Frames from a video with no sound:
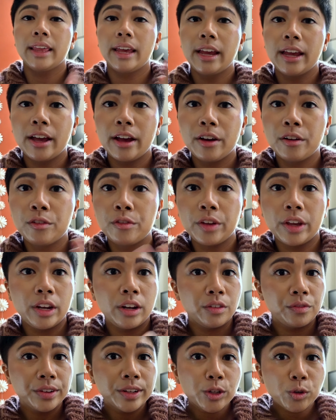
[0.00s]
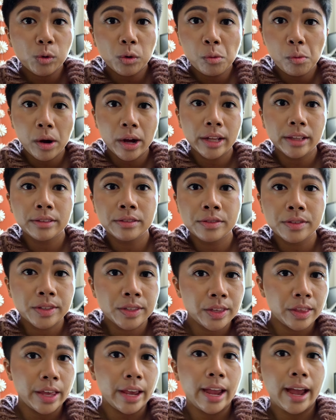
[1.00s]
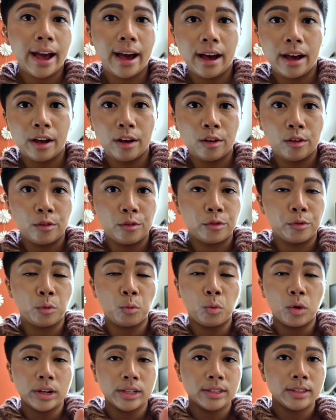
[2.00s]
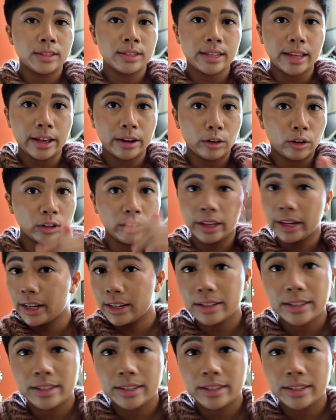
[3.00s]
They have individual ones, they have ones that are like a